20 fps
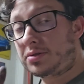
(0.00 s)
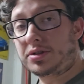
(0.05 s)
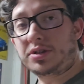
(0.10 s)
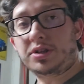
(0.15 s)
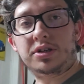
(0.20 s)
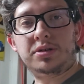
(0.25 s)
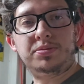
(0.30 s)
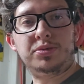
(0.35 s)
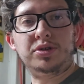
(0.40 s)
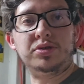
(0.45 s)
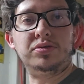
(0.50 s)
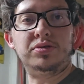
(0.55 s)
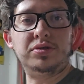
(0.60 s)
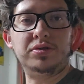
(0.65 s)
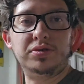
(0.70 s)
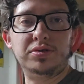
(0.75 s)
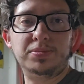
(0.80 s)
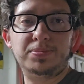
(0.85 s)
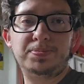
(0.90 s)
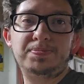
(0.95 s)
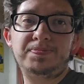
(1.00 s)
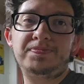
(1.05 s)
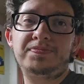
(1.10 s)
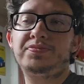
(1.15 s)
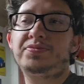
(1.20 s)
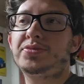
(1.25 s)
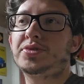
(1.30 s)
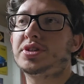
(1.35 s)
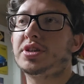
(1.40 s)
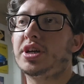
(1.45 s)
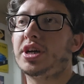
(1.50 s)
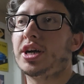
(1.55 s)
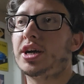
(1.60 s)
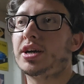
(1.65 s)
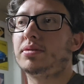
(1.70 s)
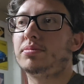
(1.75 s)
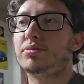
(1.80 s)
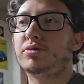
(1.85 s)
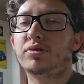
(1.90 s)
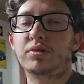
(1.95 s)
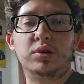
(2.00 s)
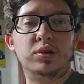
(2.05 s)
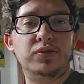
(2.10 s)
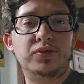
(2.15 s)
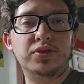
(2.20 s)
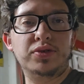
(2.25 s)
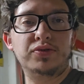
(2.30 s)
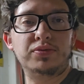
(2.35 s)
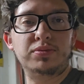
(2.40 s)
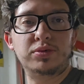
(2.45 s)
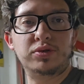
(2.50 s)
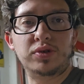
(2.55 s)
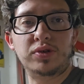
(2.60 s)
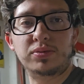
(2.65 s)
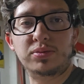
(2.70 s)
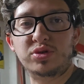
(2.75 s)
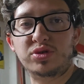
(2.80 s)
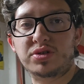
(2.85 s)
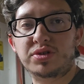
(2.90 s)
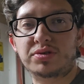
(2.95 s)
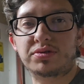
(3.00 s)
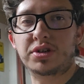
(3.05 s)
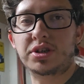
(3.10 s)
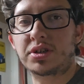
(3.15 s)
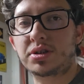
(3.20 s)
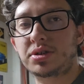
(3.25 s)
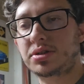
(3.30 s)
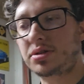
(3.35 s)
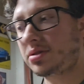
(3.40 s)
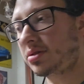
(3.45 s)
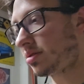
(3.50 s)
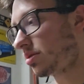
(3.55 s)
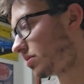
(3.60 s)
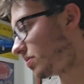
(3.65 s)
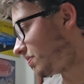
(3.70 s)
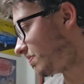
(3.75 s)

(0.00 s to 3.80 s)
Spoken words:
What's up, YouTube? Adam Grover from Grover Boys Racing.